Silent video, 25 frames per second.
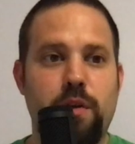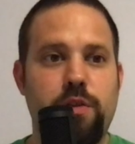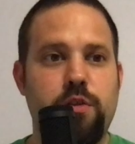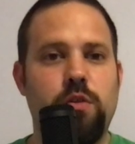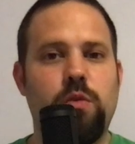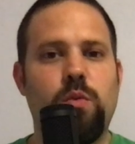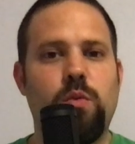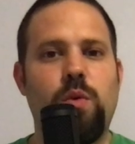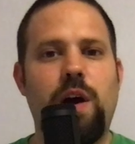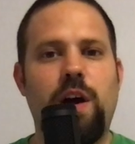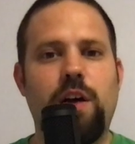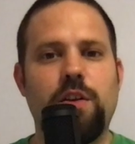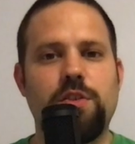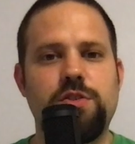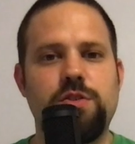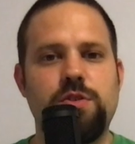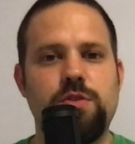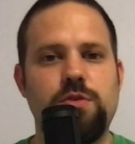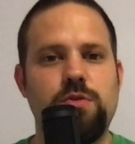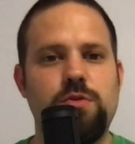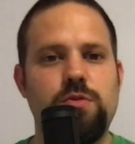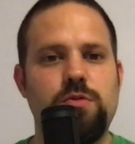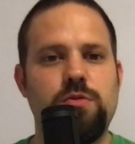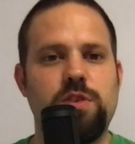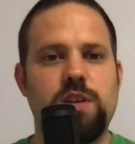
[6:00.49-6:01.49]
of the Wild
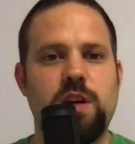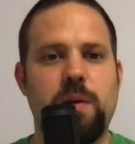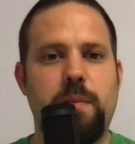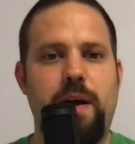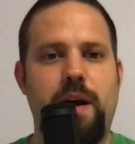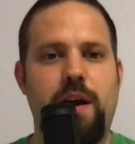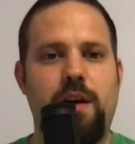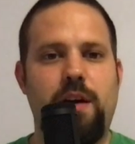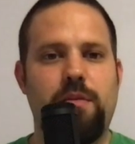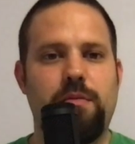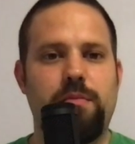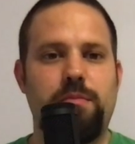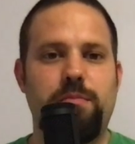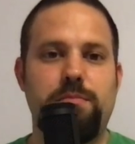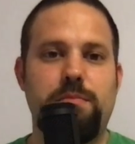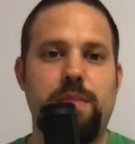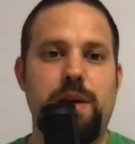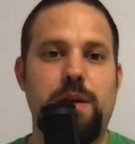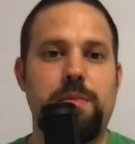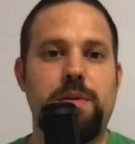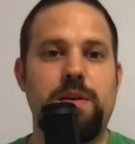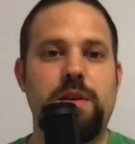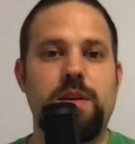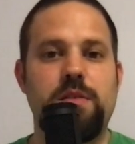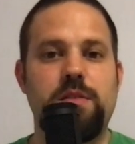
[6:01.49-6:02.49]
2 to come out
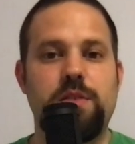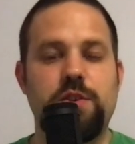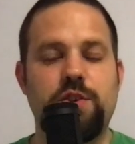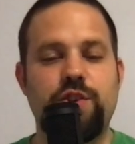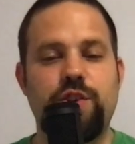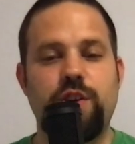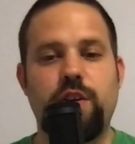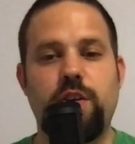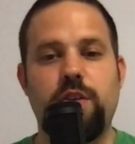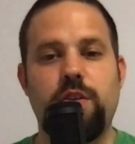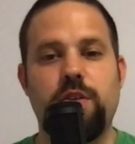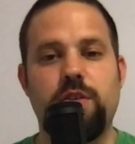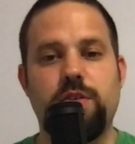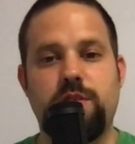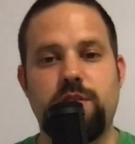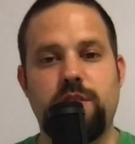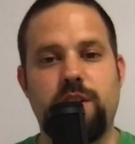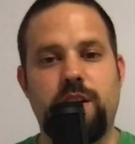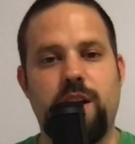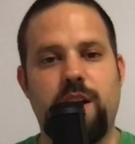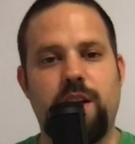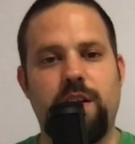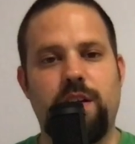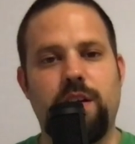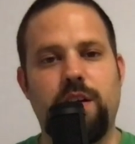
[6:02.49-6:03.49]
maybe this year to
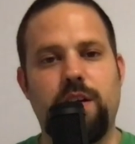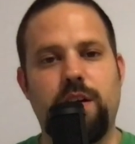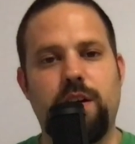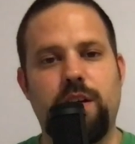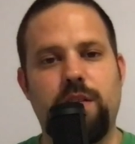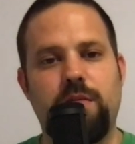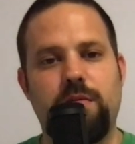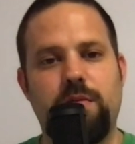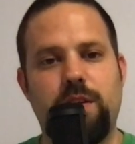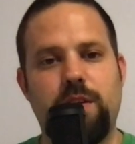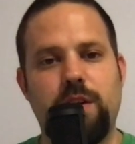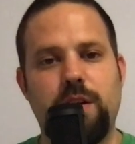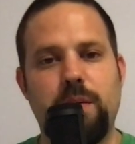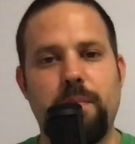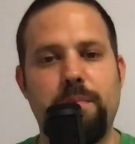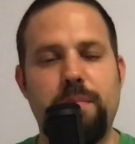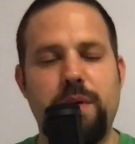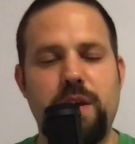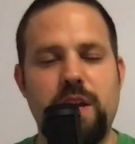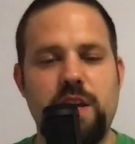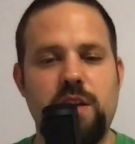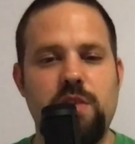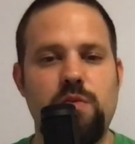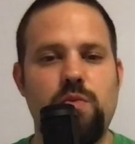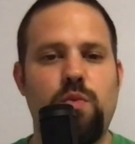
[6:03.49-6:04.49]
kind of
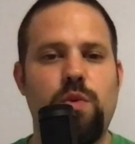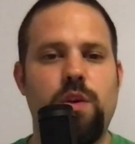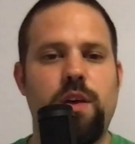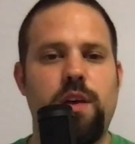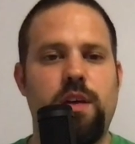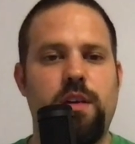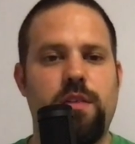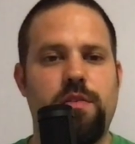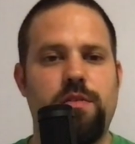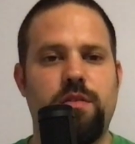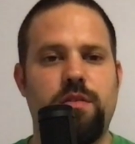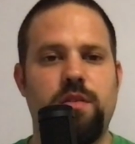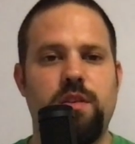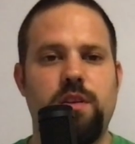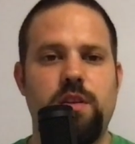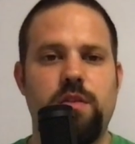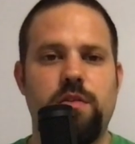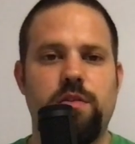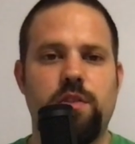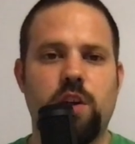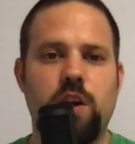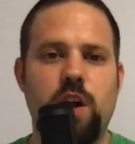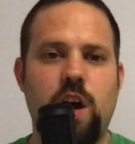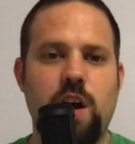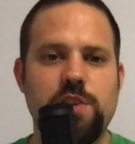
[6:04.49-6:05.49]
compete with
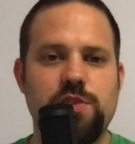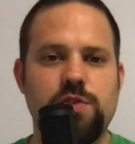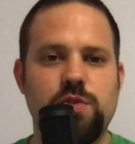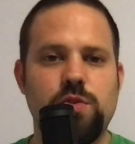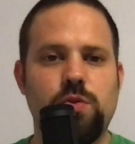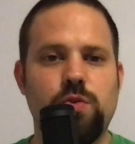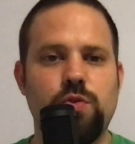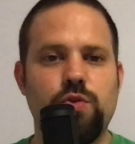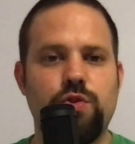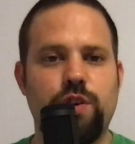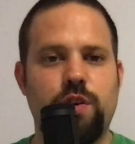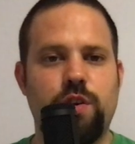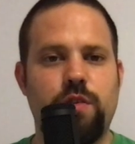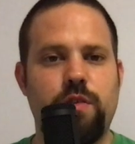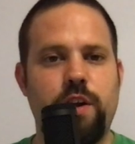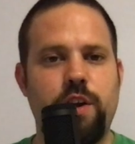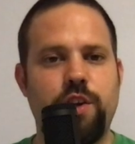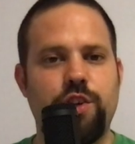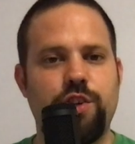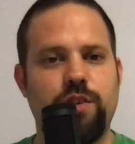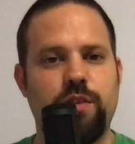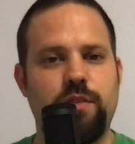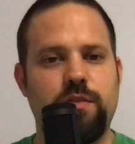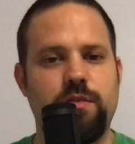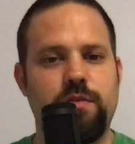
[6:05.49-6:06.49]
the console
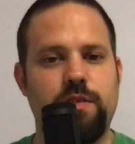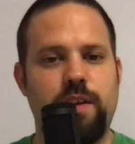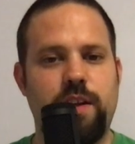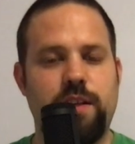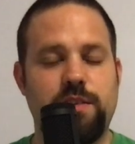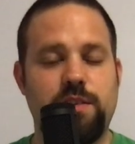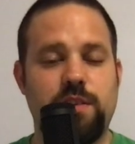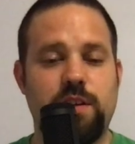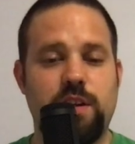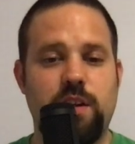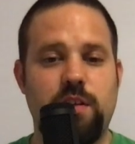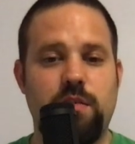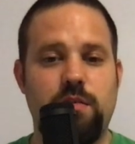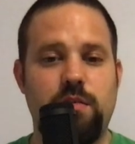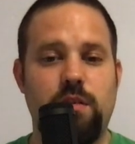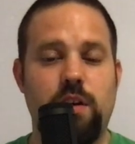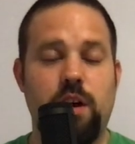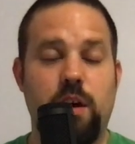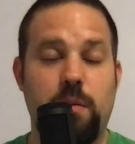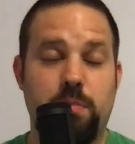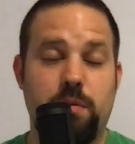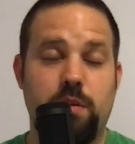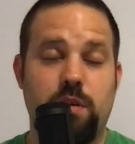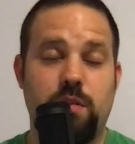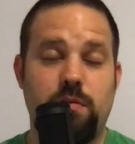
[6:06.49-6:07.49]
generation that's
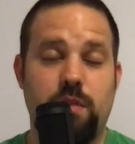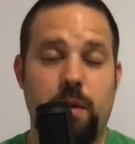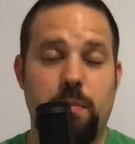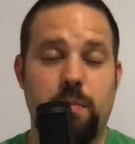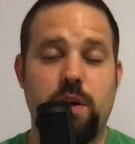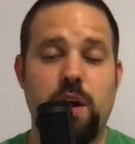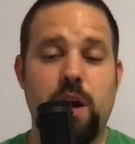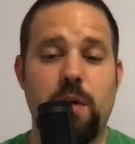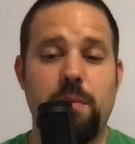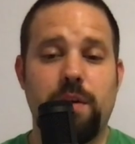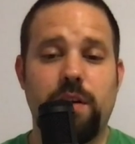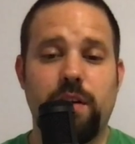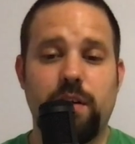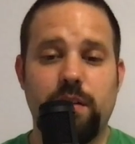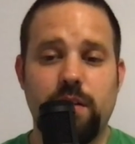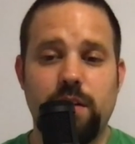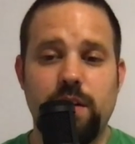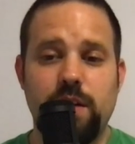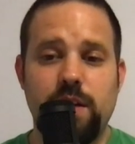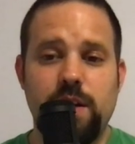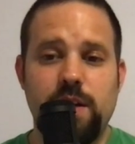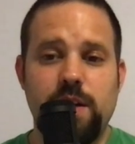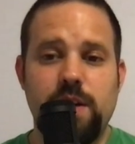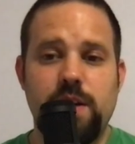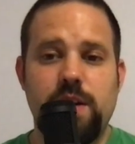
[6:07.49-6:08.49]
upcoming,
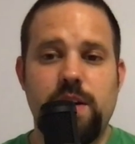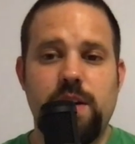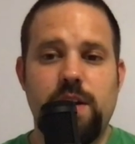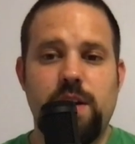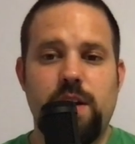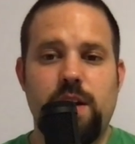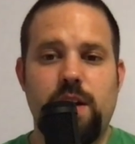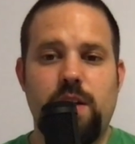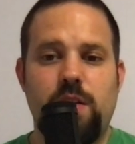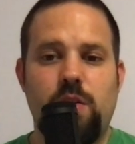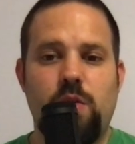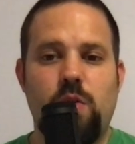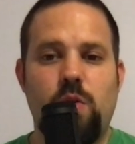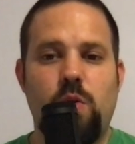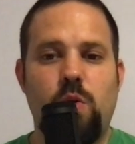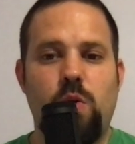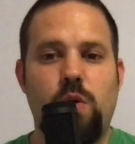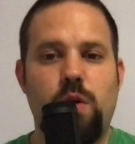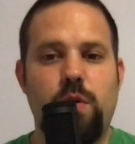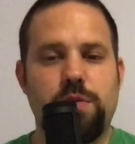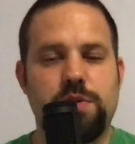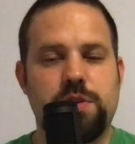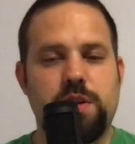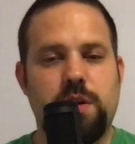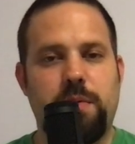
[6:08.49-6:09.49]

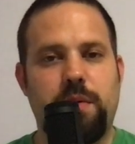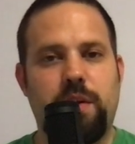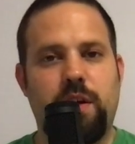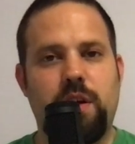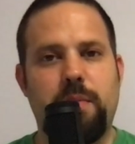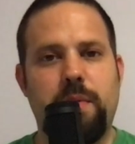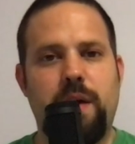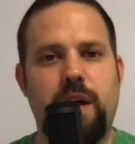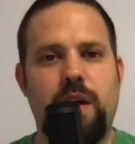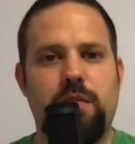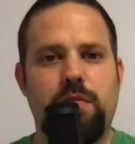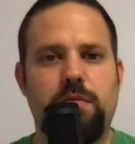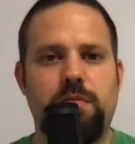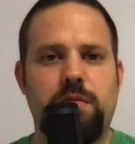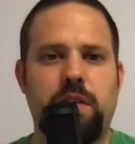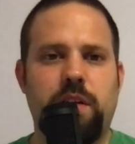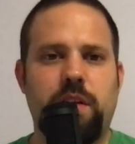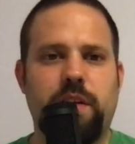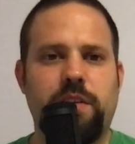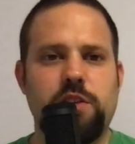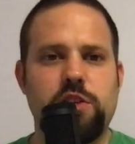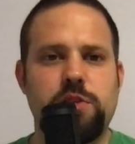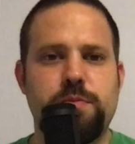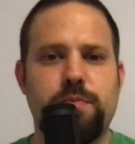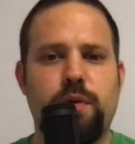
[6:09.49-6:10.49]
or it was come out in
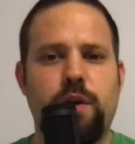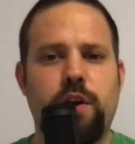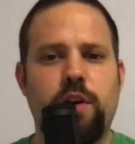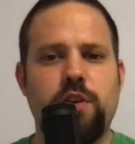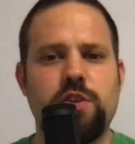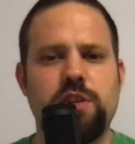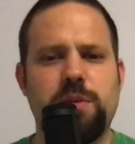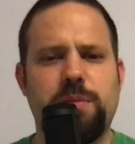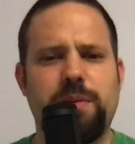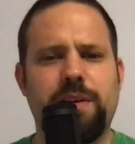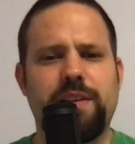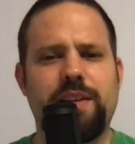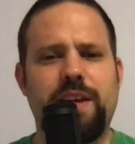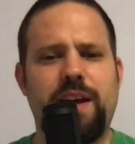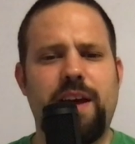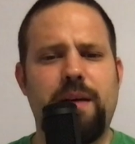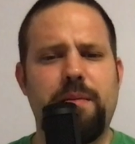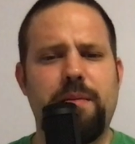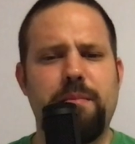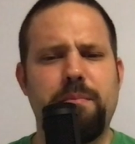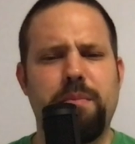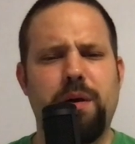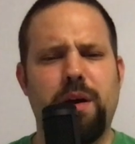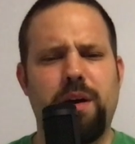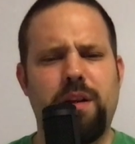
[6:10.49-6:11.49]
like the spring or something like
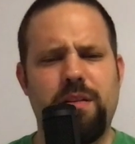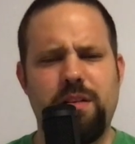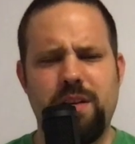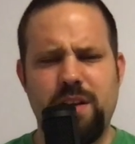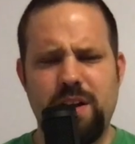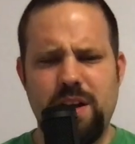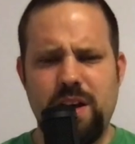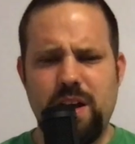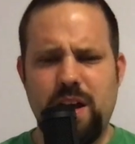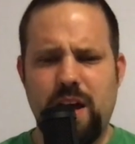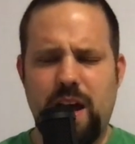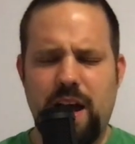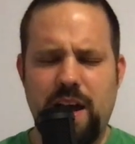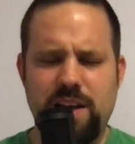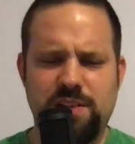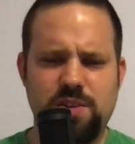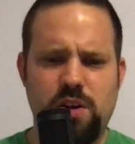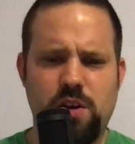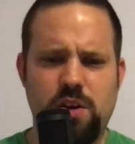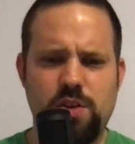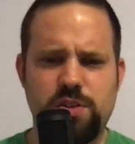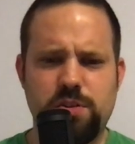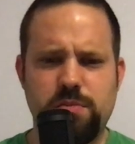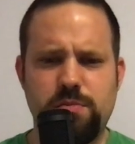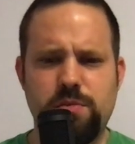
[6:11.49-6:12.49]
that. But I
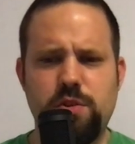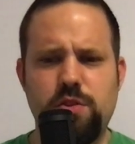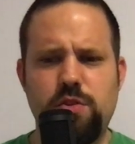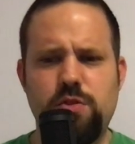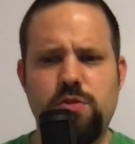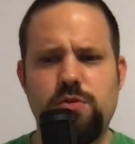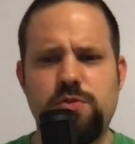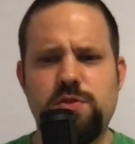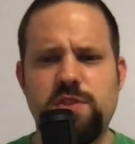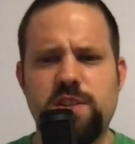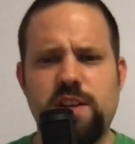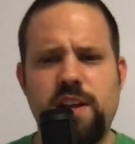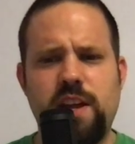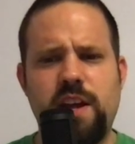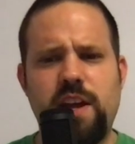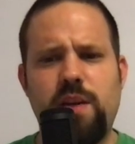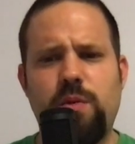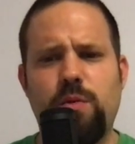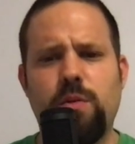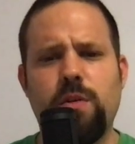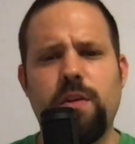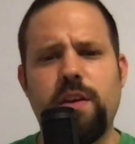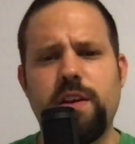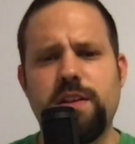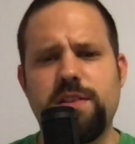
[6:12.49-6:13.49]
saw some news today
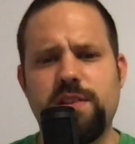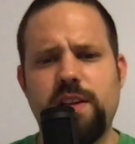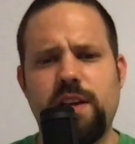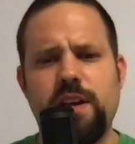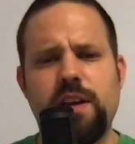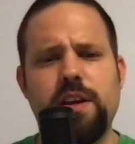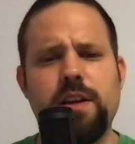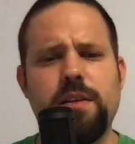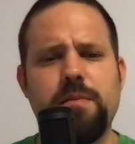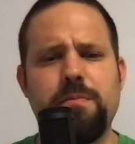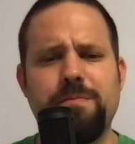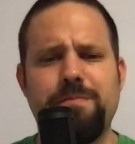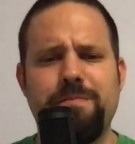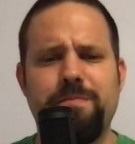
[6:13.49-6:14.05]
where they said